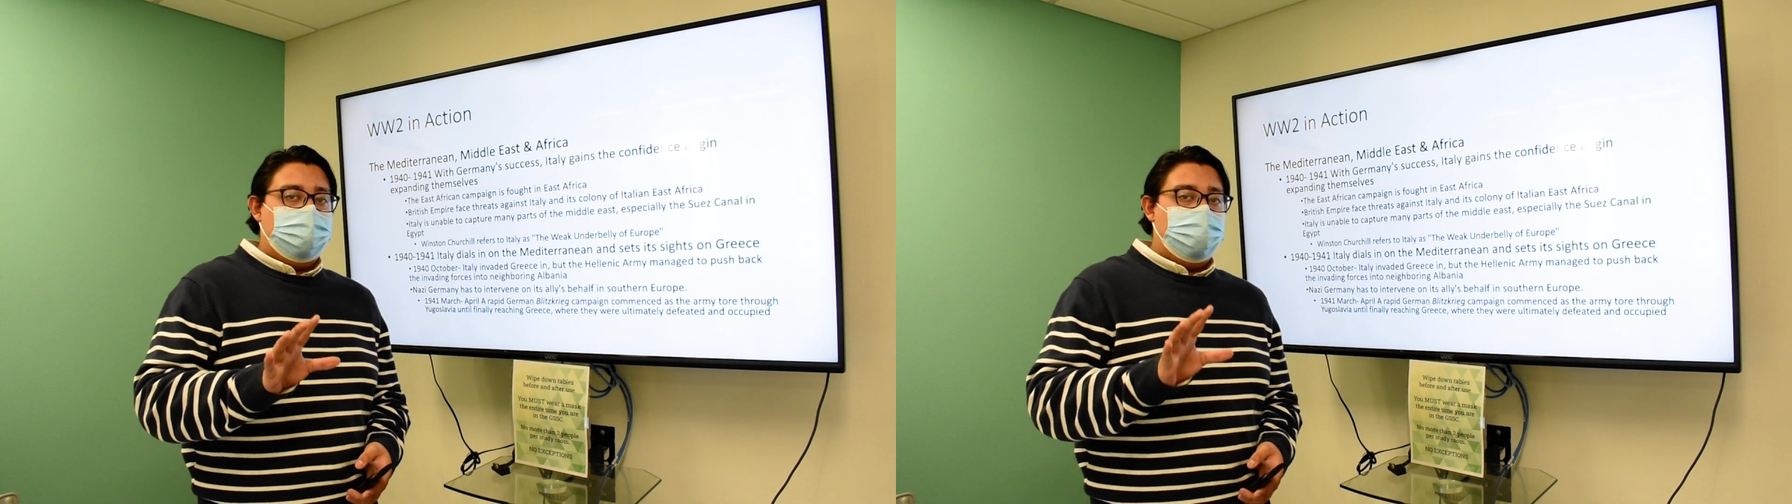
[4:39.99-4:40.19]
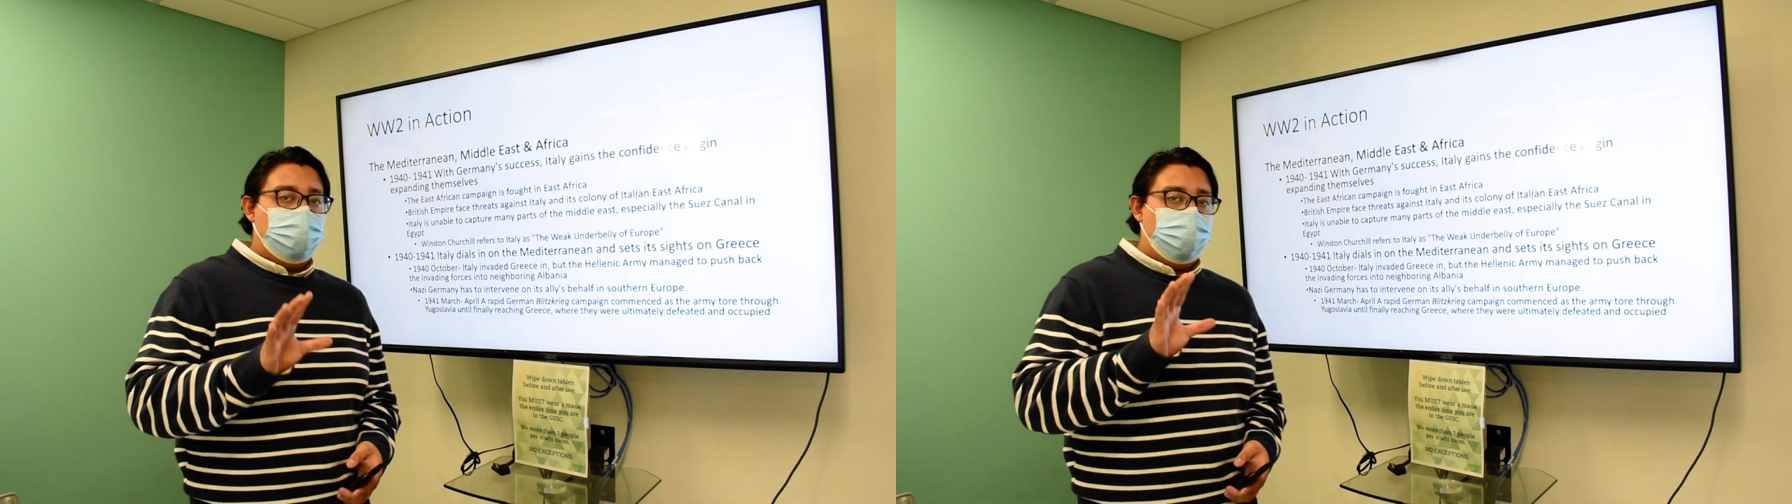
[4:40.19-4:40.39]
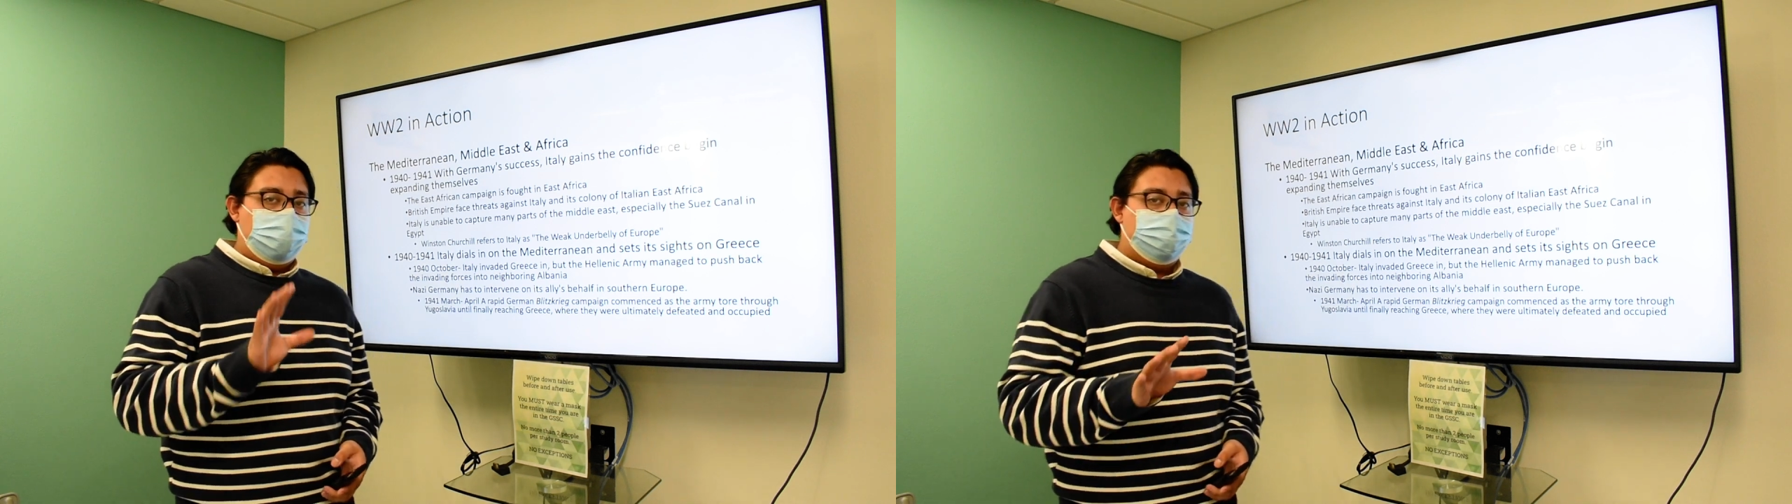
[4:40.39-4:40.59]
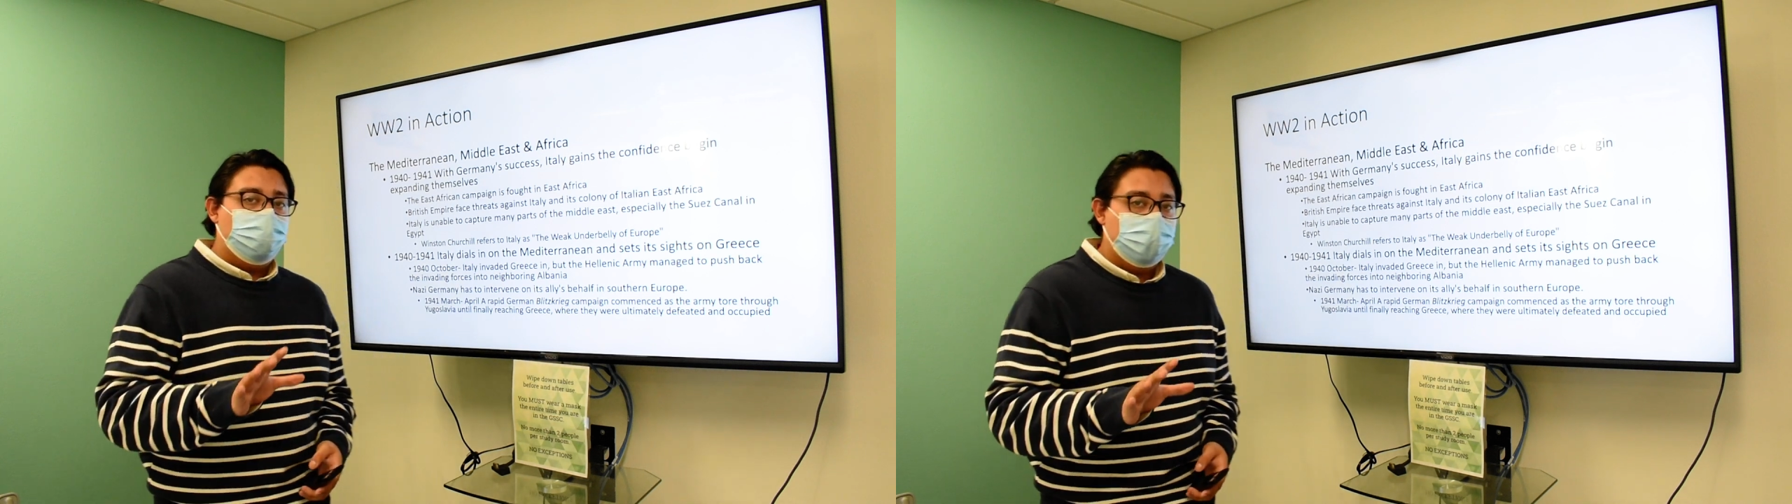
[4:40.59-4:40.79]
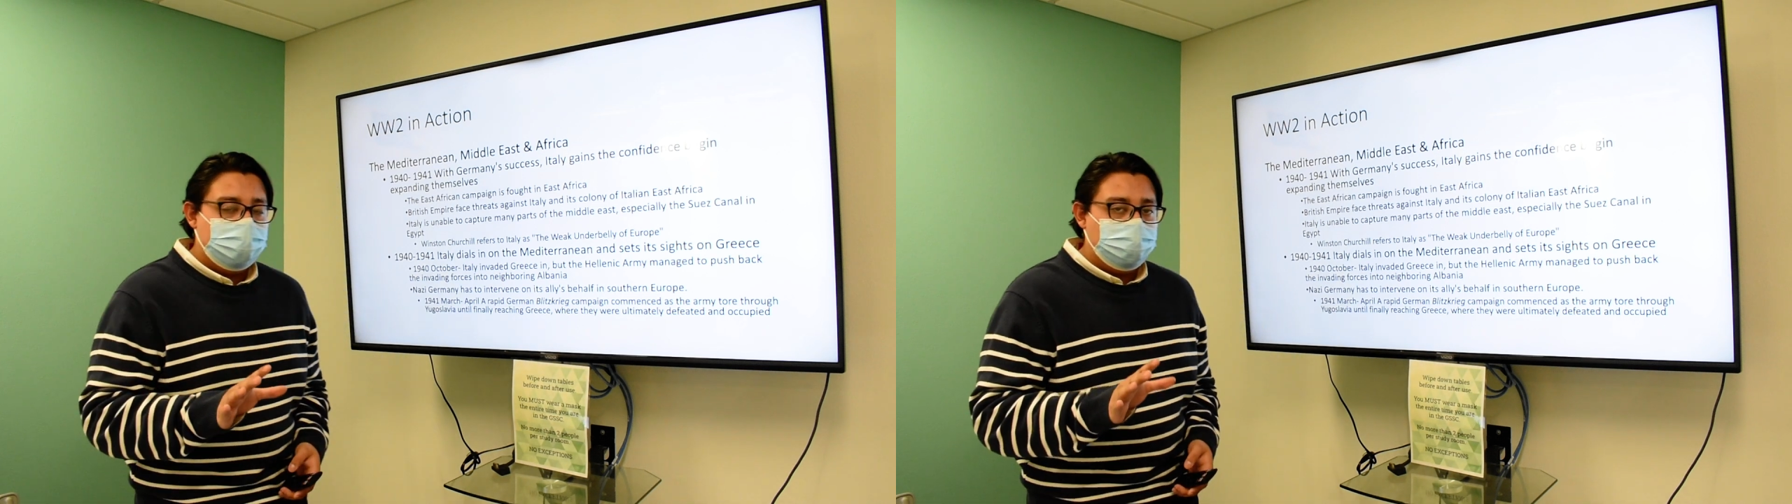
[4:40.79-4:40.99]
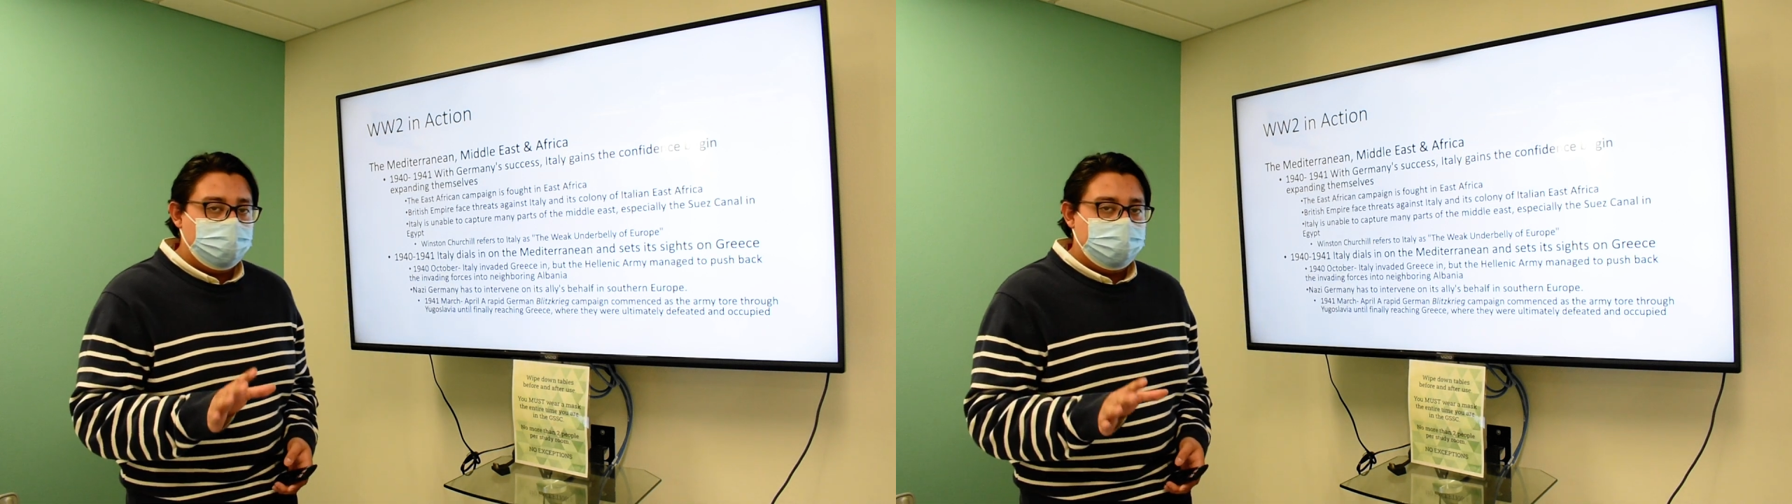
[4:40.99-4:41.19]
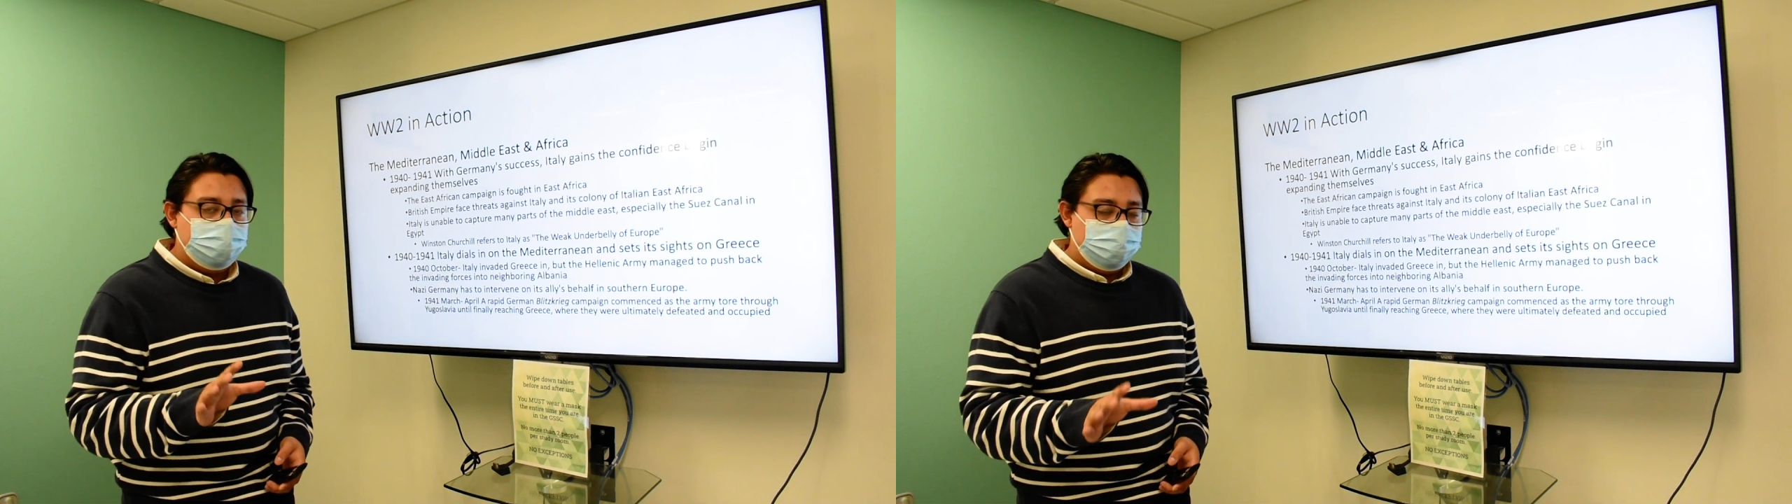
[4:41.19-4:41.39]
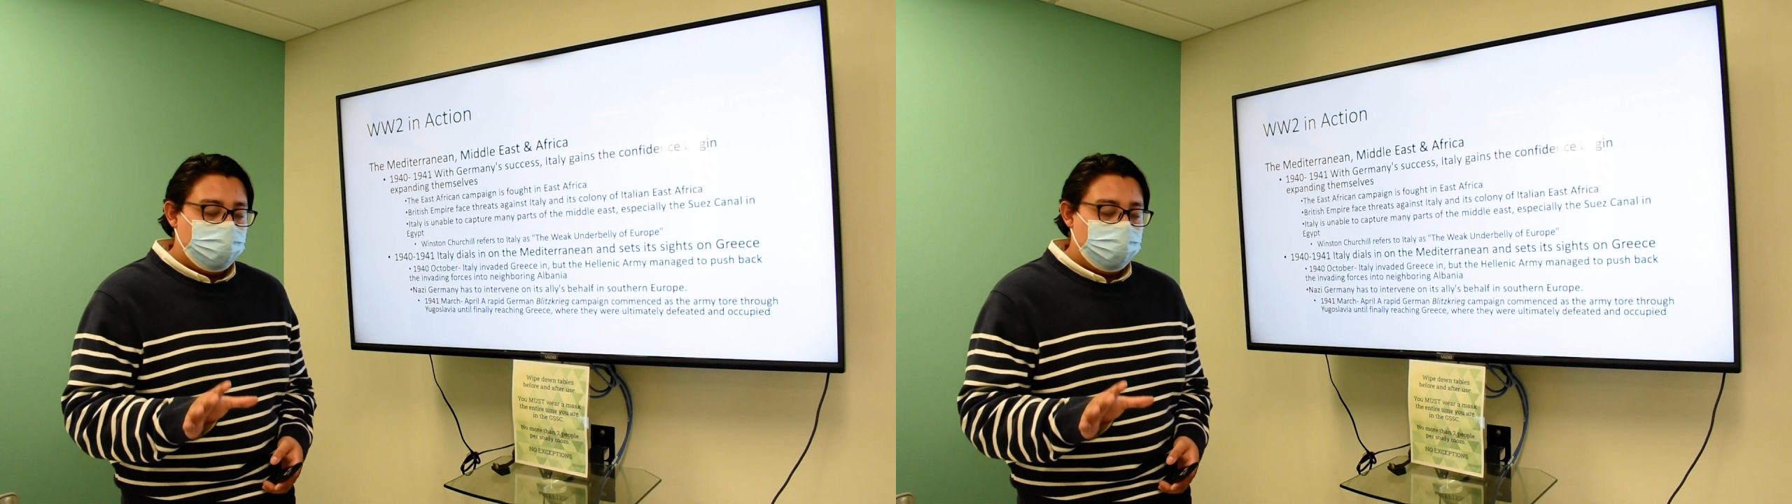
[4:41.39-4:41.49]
a weak point that we,